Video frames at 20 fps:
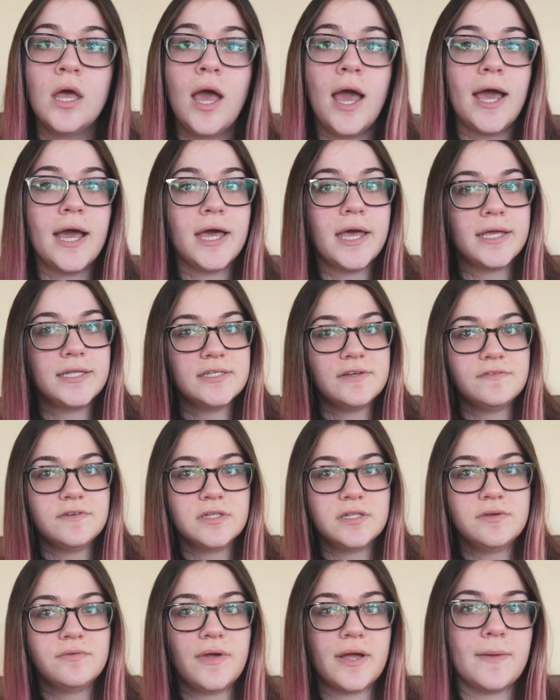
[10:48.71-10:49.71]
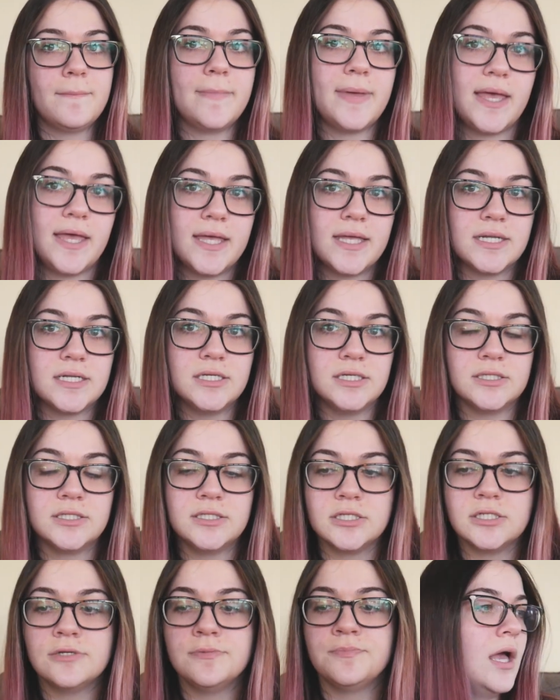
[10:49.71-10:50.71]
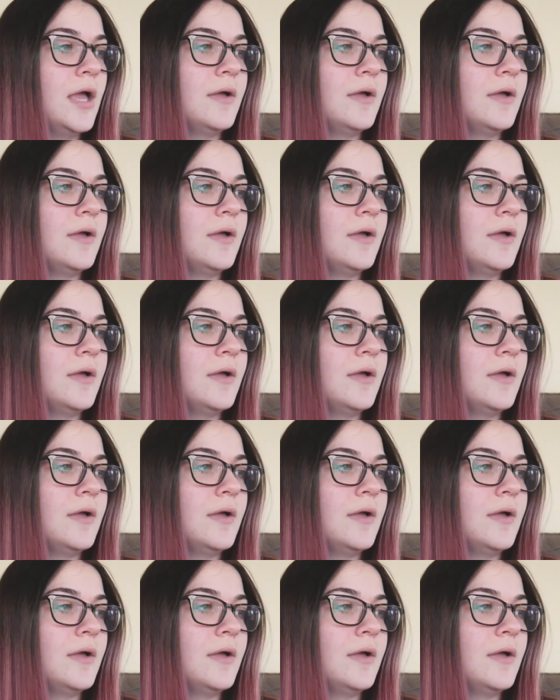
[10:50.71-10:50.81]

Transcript: I definitely recommend.